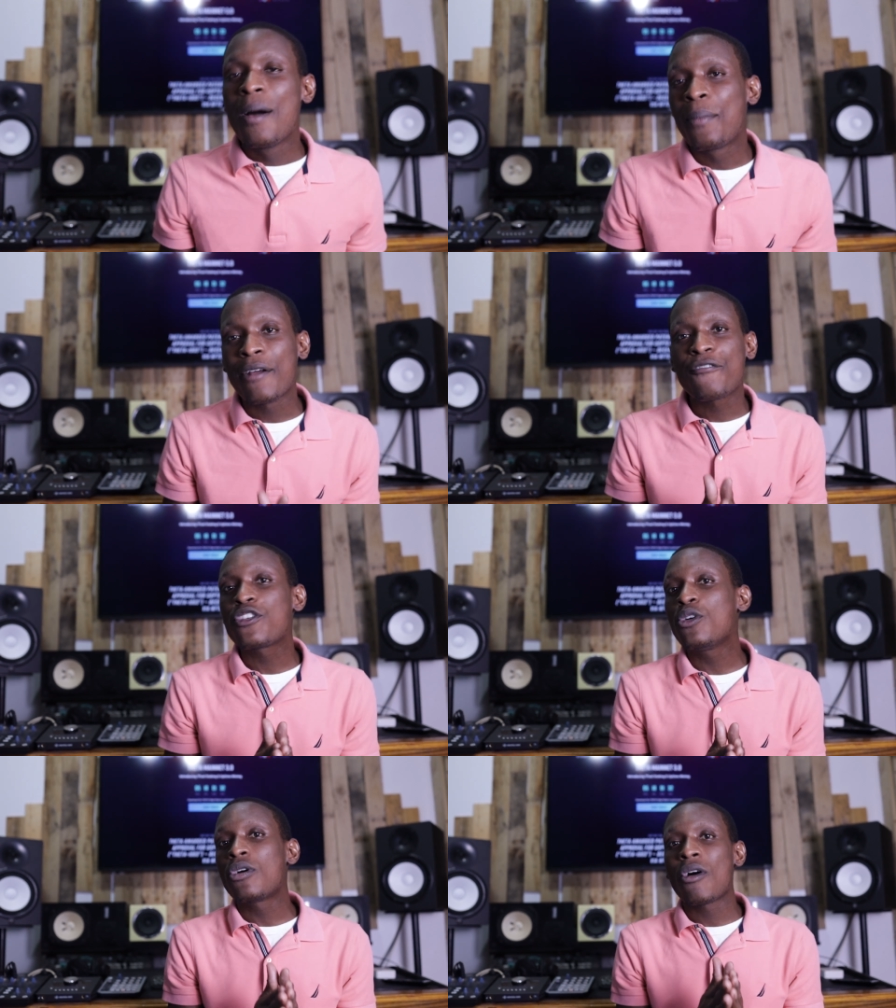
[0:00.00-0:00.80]
But a
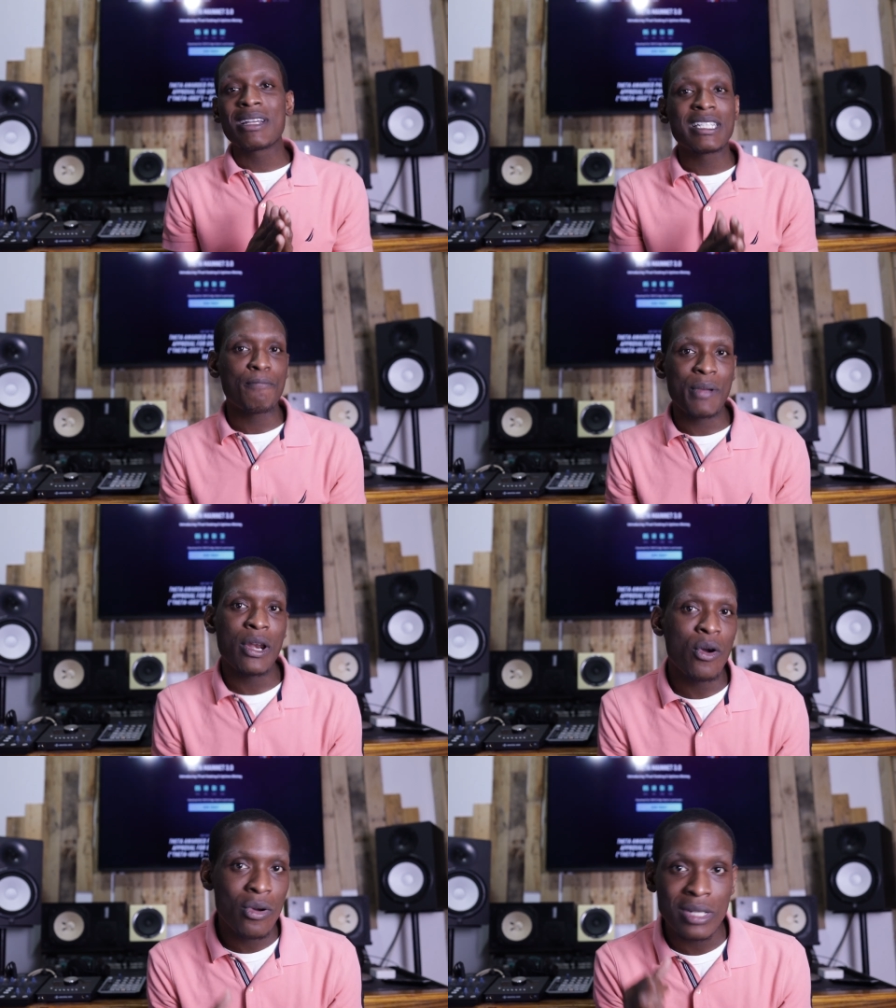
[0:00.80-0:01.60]
few coins have
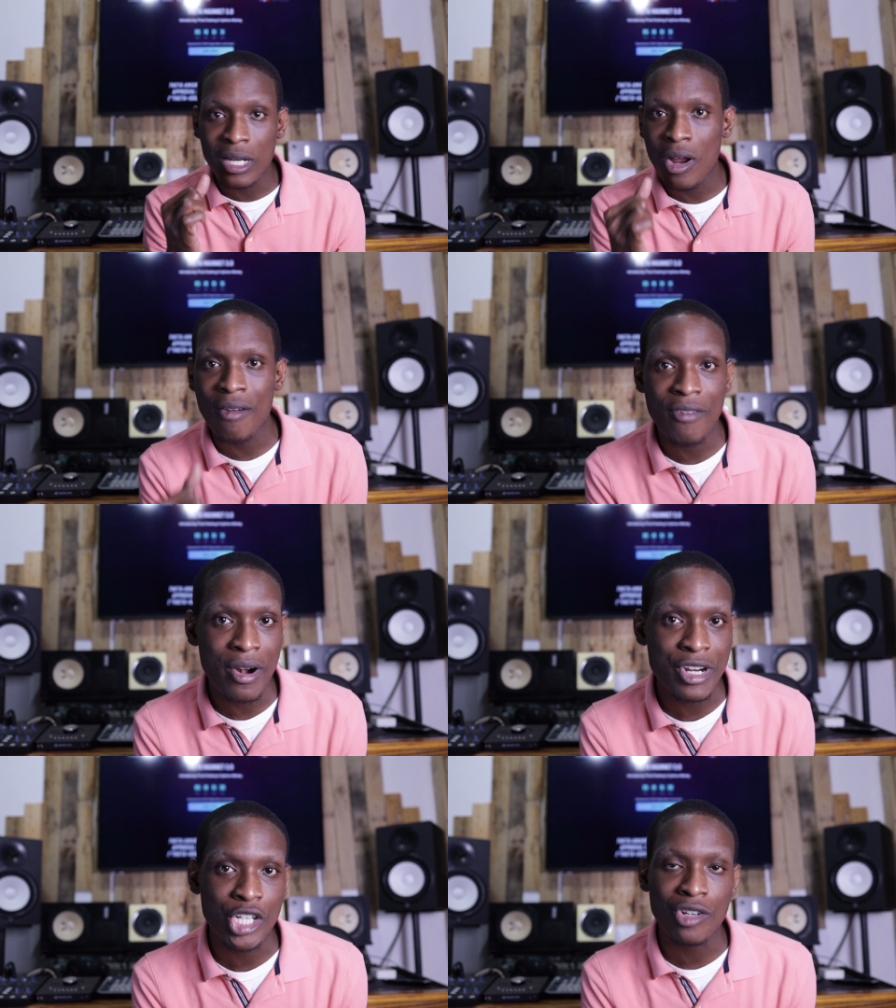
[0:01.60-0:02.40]
been holding on
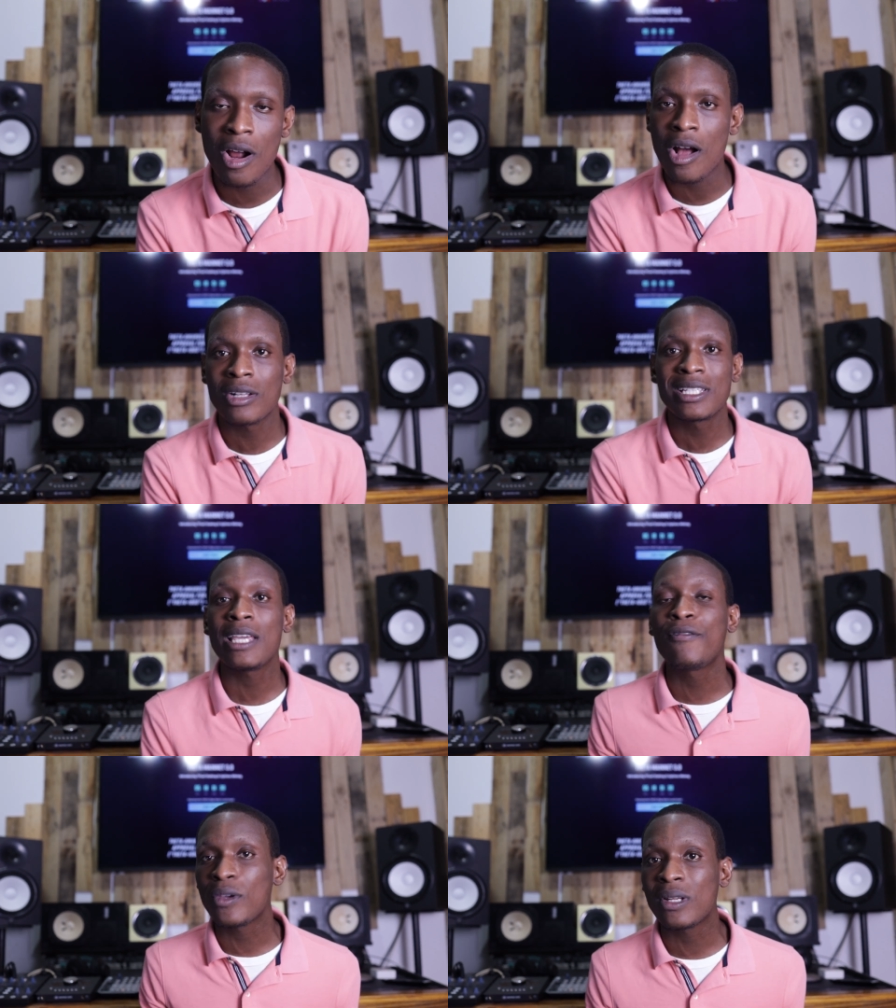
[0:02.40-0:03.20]
very strong.
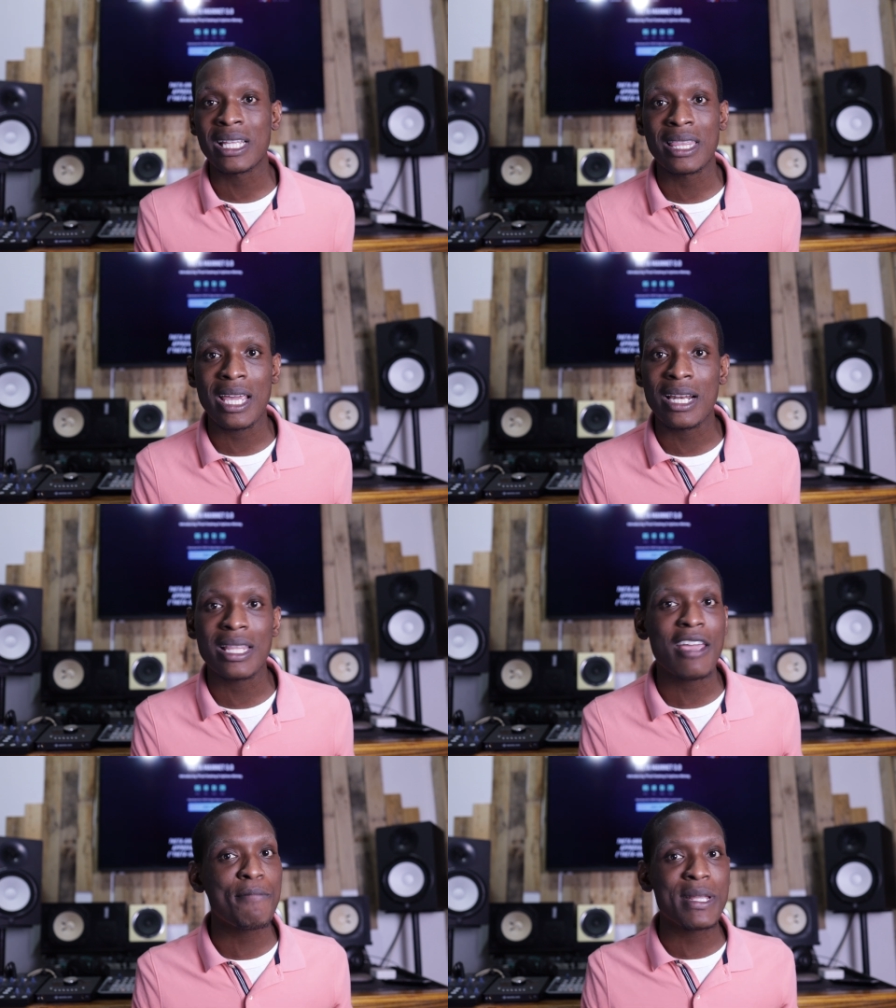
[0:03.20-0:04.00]
T-Fuel and
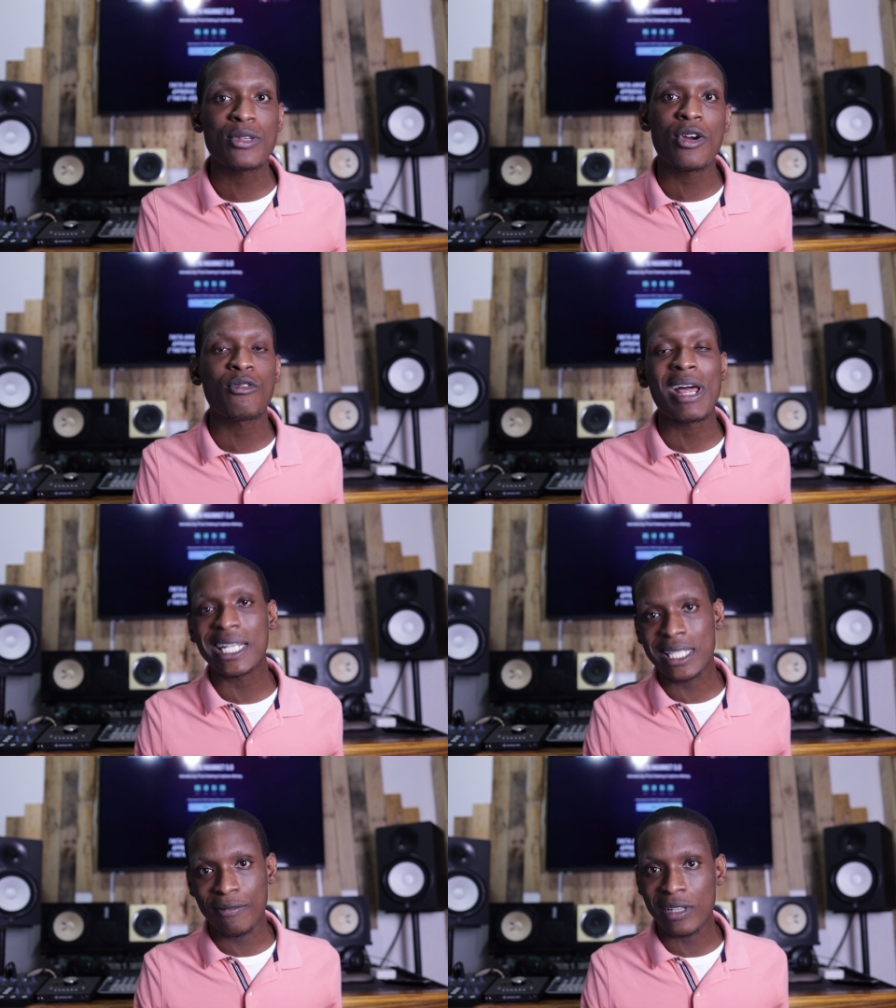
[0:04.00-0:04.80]
Theta, they've been doing
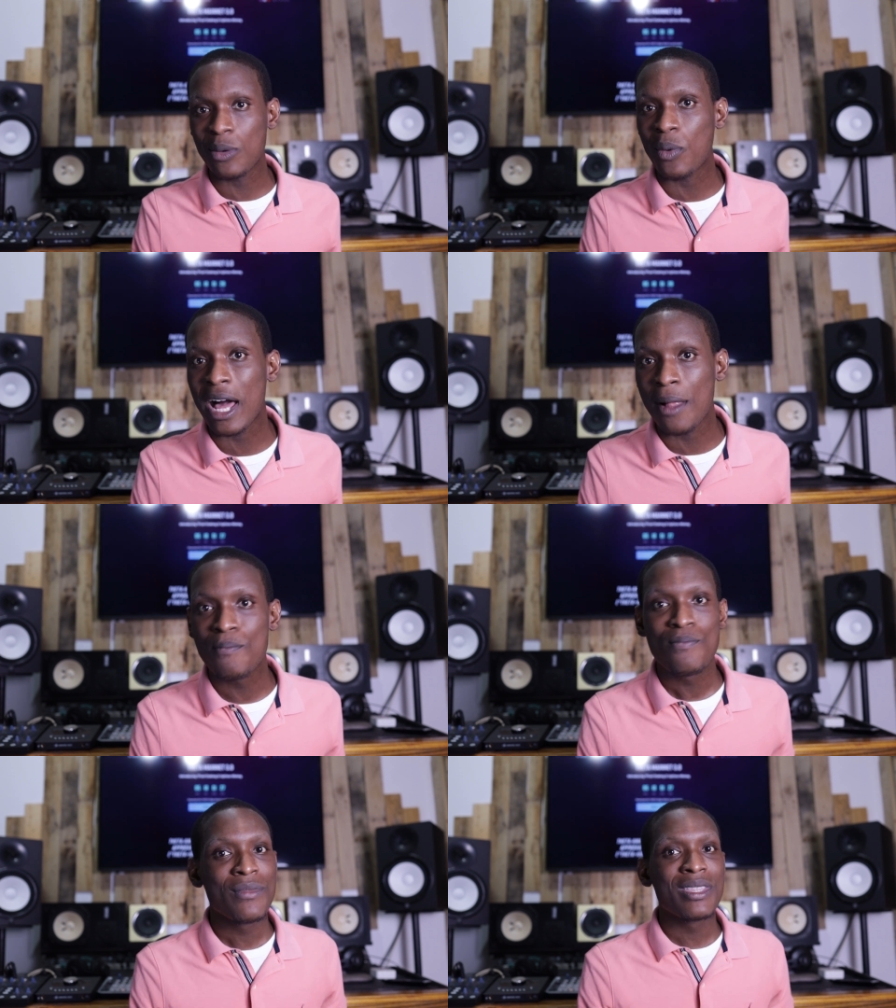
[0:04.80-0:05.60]
relatively
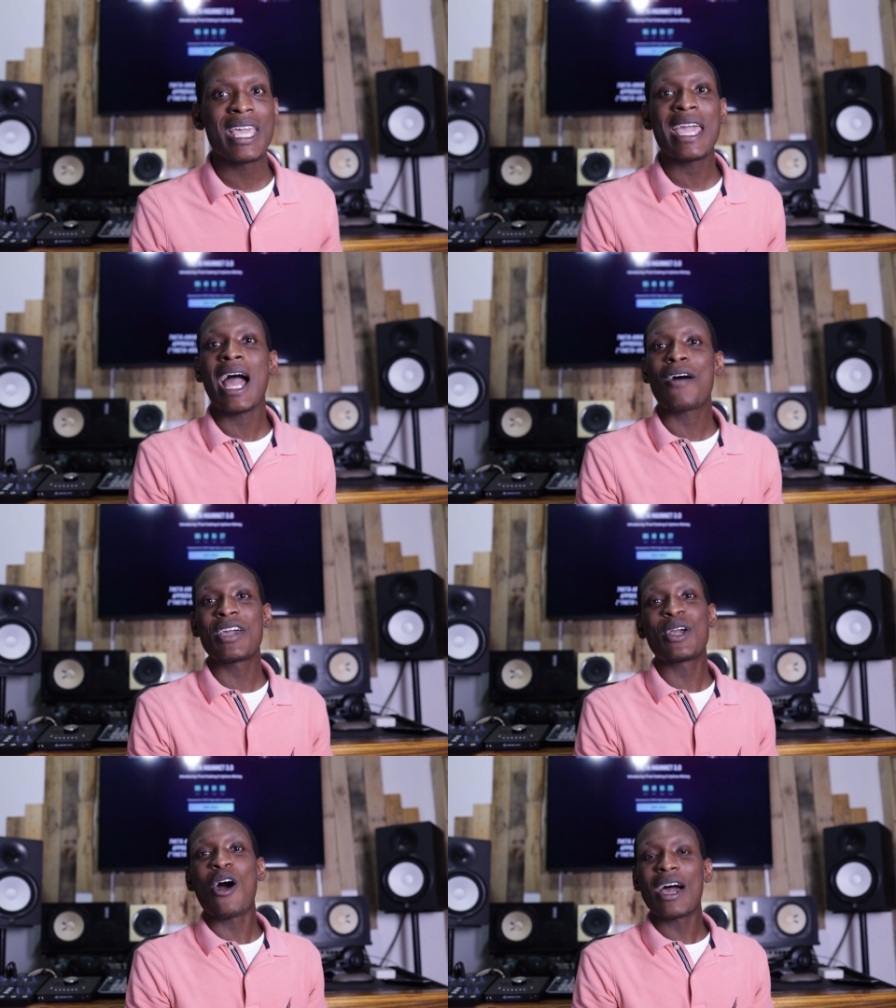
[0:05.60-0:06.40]
well. They
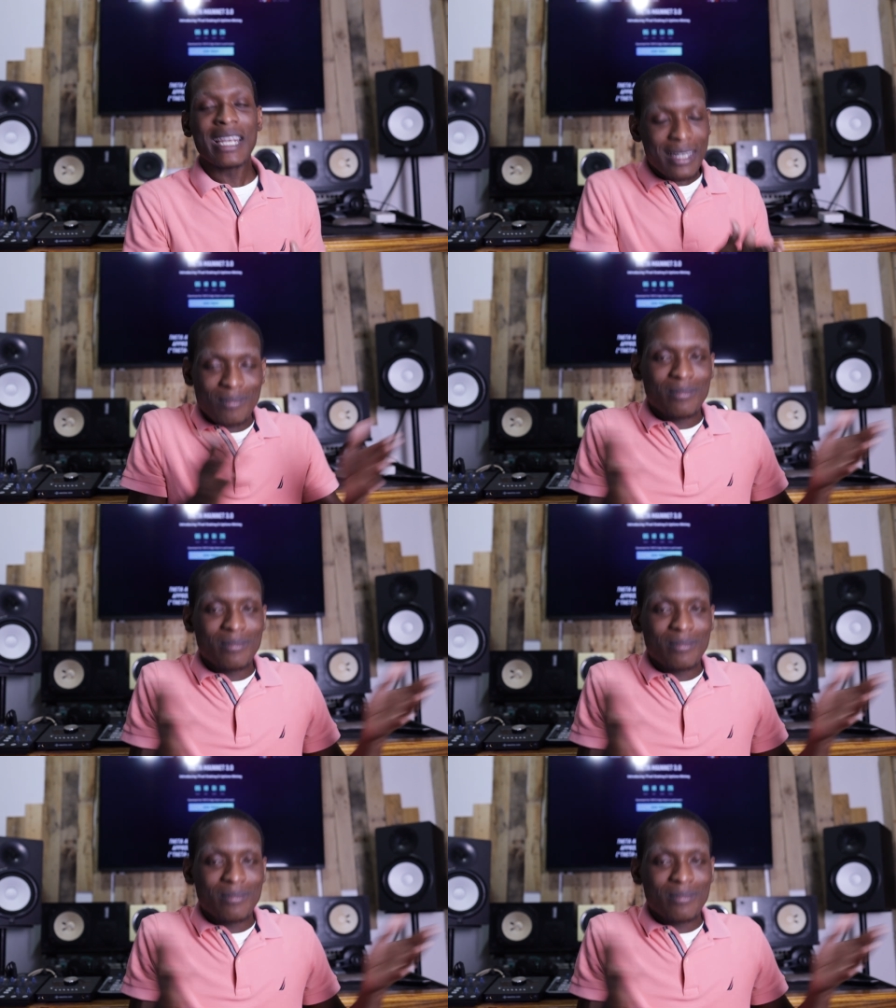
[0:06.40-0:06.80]
haven't gone